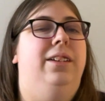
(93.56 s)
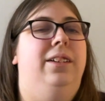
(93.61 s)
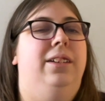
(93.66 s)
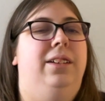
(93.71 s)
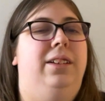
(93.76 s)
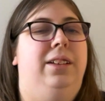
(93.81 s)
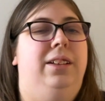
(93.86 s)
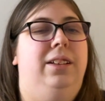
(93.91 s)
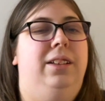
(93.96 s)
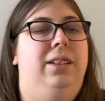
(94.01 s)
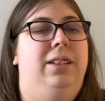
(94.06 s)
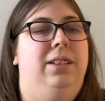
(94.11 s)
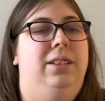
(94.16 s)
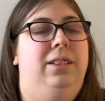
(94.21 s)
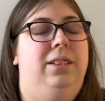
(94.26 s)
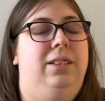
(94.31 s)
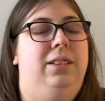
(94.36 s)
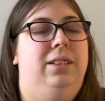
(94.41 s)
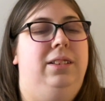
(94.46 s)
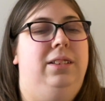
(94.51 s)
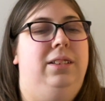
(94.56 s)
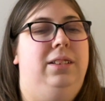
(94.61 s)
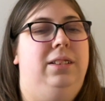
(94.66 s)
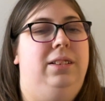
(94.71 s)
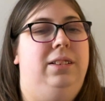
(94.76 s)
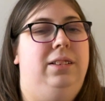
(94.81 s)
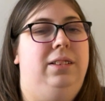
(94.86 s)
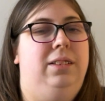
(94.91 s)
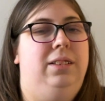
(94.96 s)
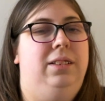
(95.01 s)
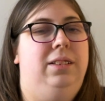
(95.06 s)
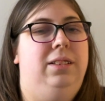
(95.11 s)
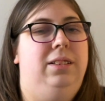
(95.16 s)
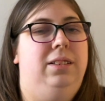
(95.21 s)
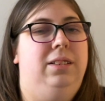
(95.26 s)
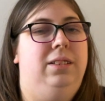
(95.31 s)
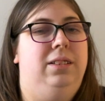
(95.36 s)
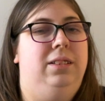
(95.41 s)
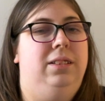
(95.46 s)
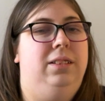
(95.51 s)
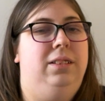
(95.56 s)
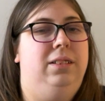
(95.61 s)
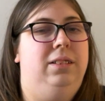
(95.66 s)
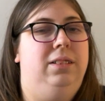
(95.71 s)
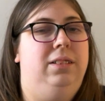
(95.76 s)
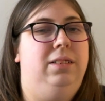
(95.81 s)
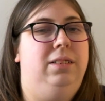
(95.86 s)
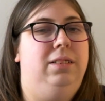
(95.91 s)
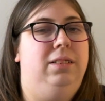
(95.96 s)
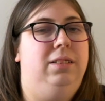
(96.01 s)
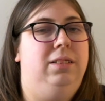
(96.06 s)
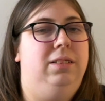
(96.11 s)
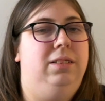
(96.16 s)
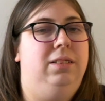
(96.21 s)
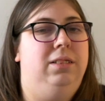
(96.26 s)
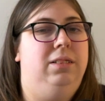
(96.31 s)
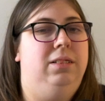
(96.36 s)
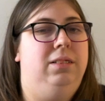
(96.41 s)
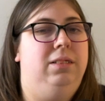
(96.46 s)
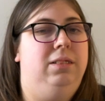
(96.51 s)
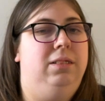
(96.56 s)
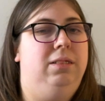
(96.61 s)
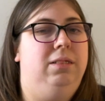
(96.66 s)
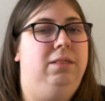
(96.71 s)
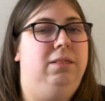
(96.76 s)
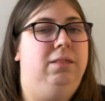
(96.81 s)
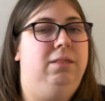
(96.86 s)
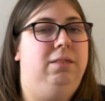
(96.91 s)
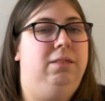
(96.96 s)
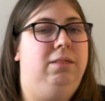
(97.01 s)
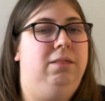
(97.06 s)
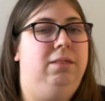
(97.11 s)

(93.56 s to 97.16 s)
Nothing is said.